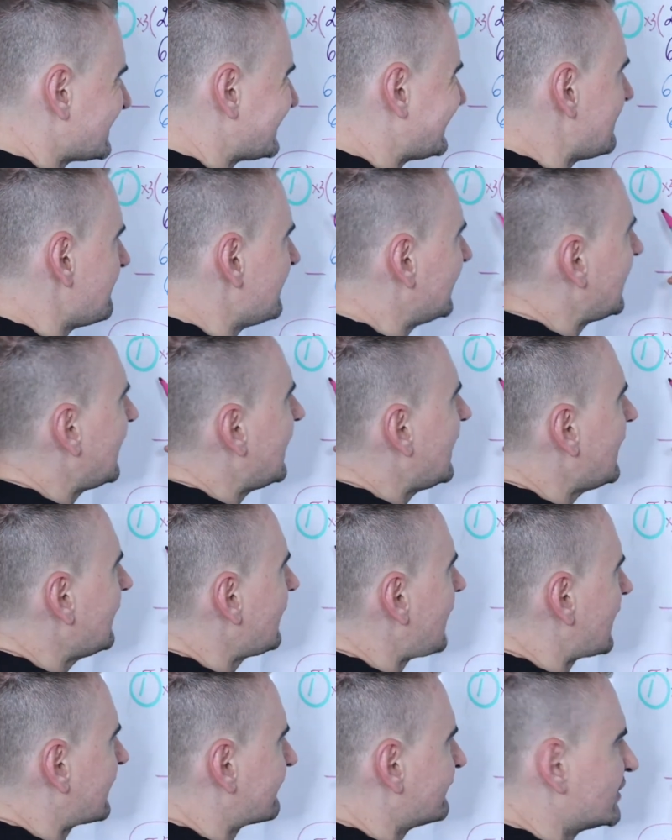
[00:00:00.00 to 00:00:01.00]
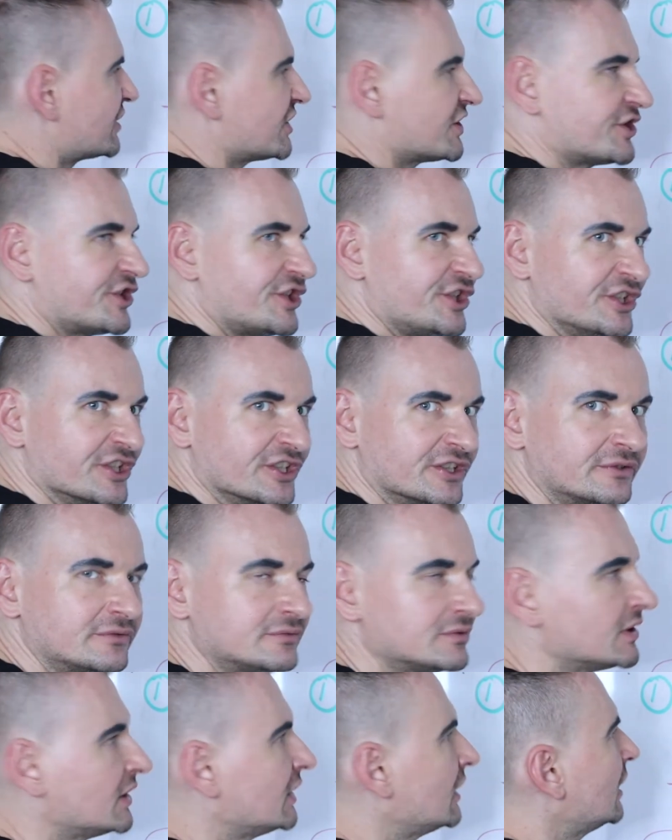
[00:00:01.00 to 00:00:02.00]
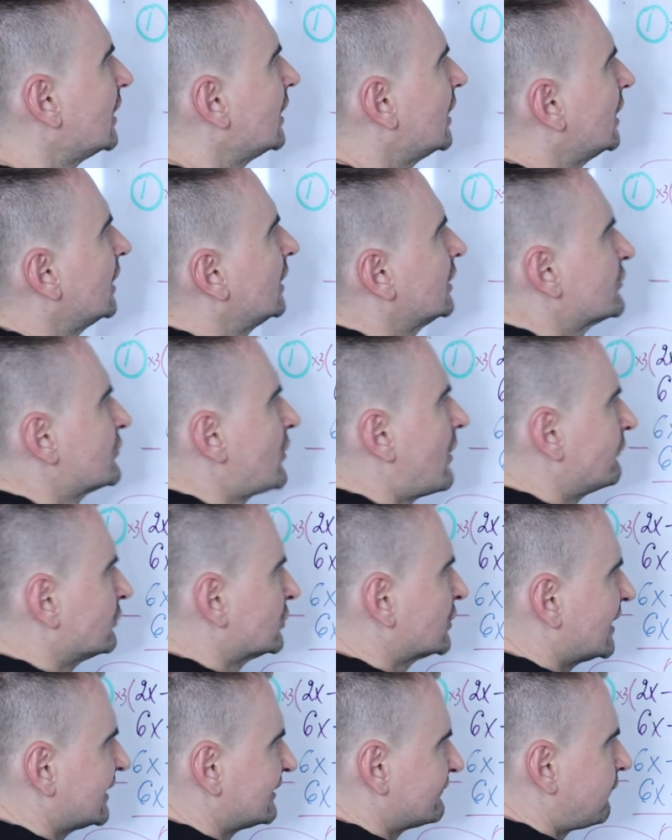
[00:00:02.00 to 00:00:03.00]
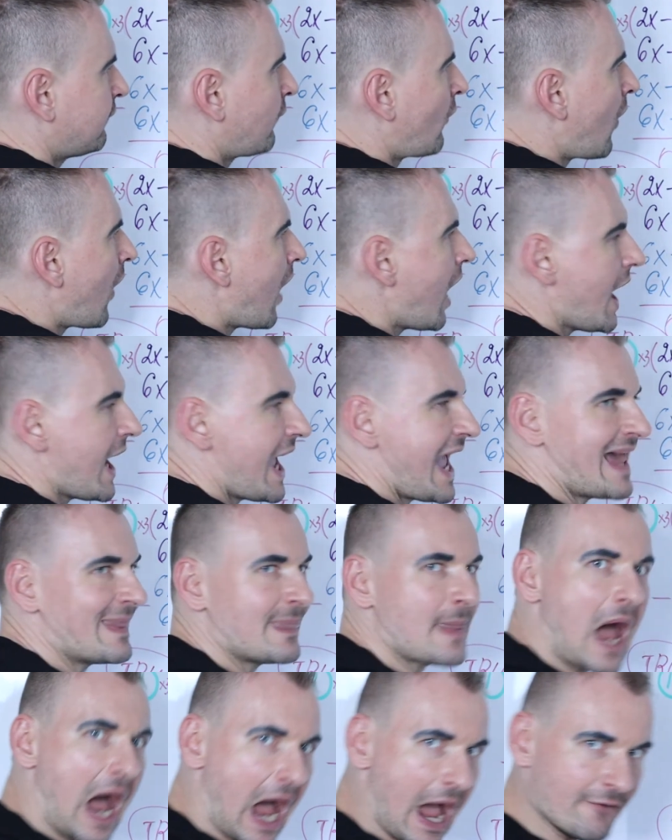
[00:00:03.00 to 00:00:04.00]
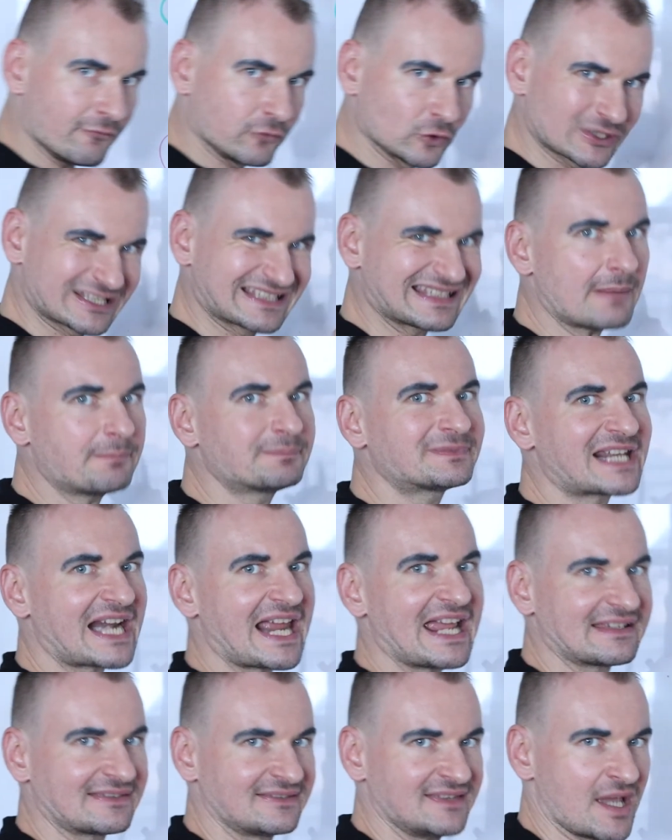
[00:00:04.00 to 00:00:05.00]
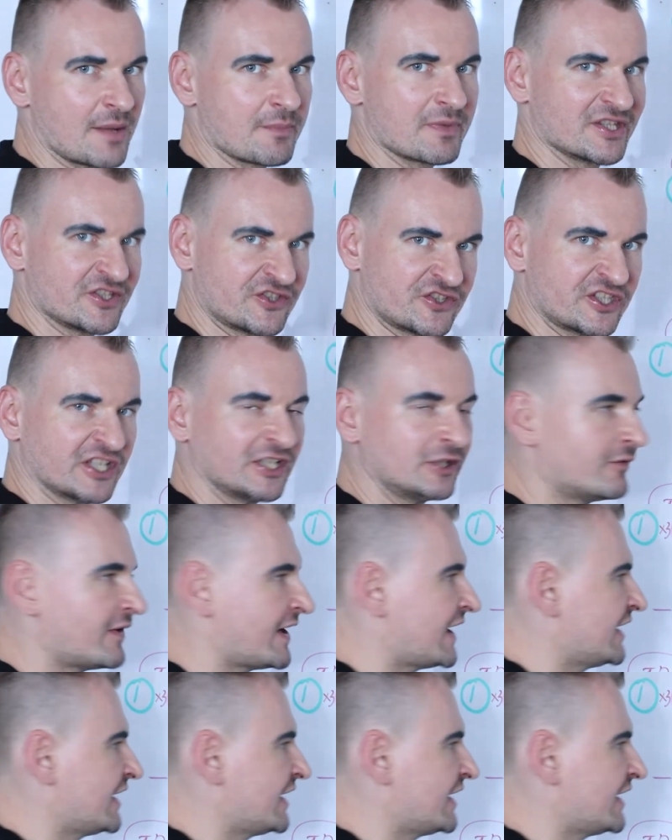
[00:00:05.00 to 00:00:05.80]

similarly like we did here. So I would get four and I would subtract them instead of